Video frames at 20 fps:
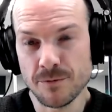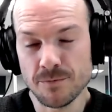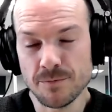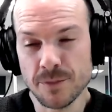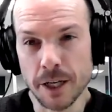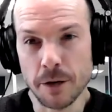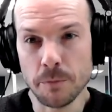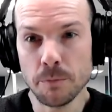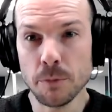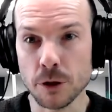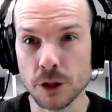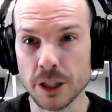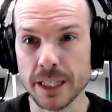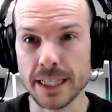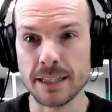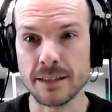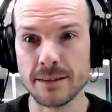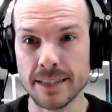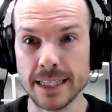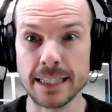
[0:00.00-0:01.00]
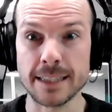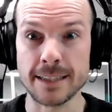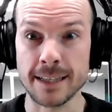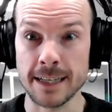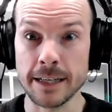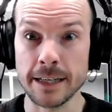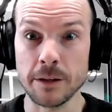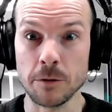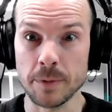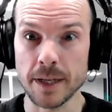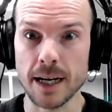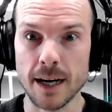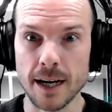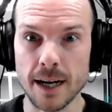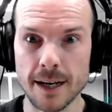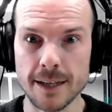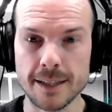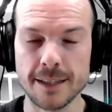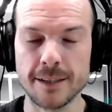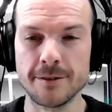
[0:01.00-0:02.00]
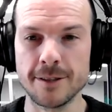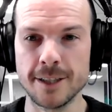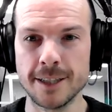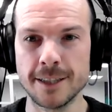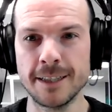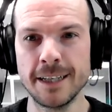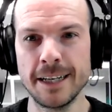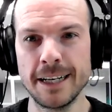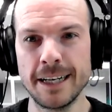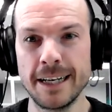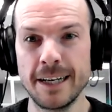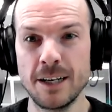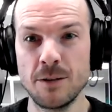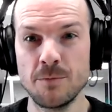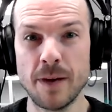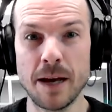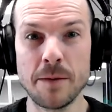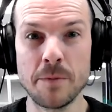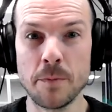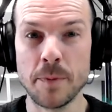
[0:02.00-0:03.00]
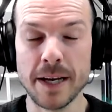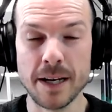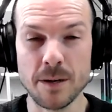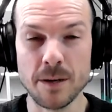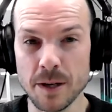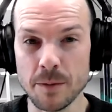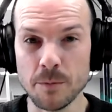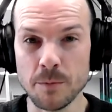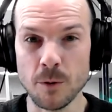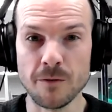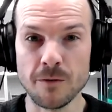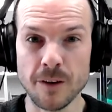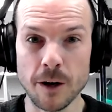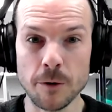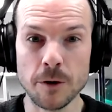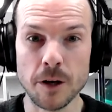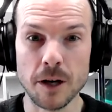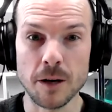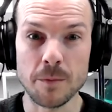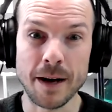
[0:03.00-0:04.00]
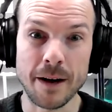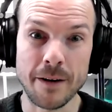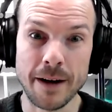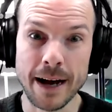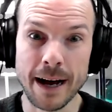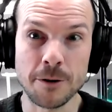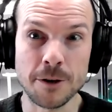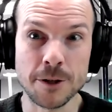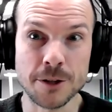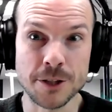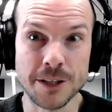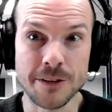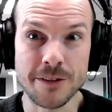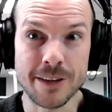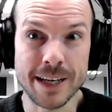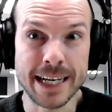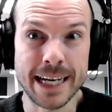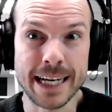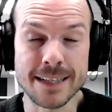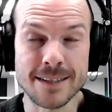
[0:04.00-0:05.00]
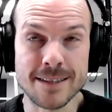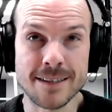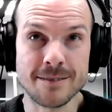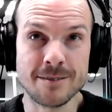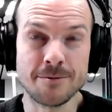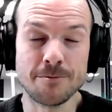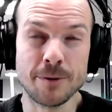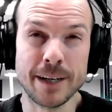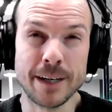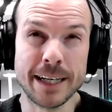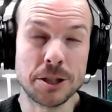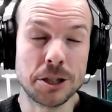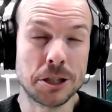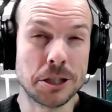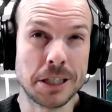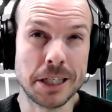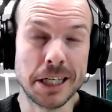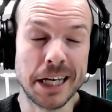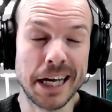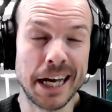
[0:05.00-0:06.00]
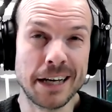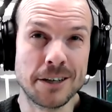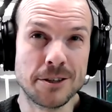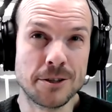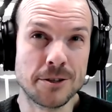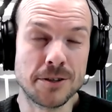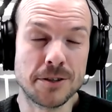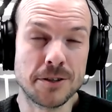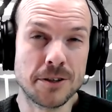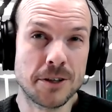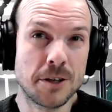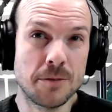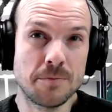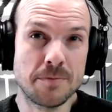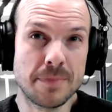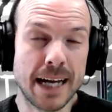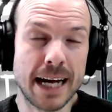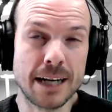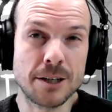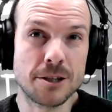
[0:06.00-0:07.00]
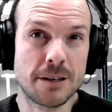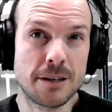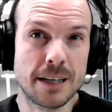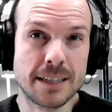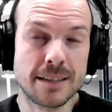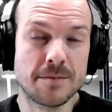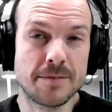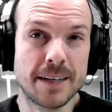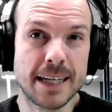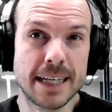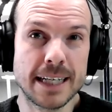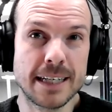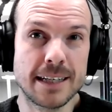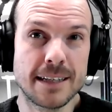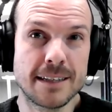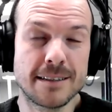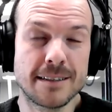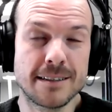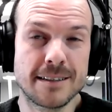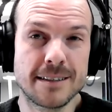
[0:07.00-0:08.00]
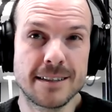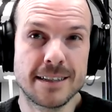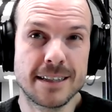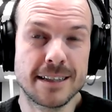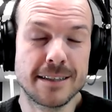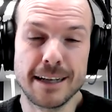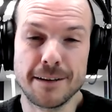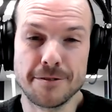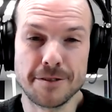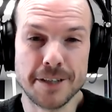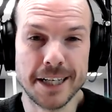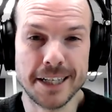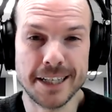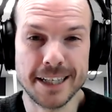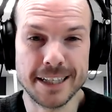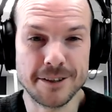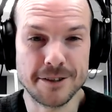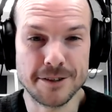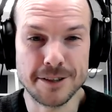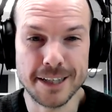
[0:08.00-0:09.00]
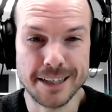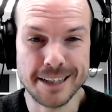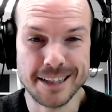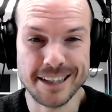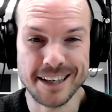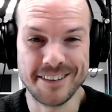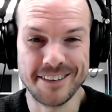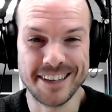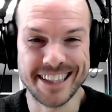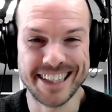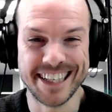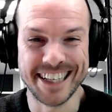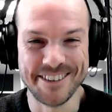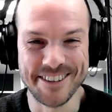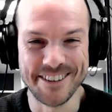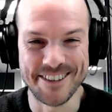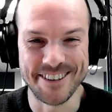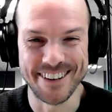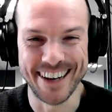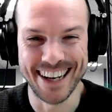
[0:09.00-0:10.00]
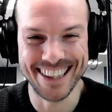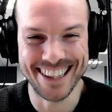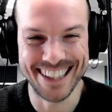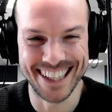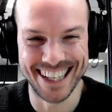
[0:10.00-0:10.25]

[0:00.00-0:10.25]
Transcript: you know pushing things a little bit harder and maybe being a bit more vocal about how good your thing is, which yeah, yeah doesn't come naturally to me, and it sounds like it doesn't necessarily to you. No, well. and I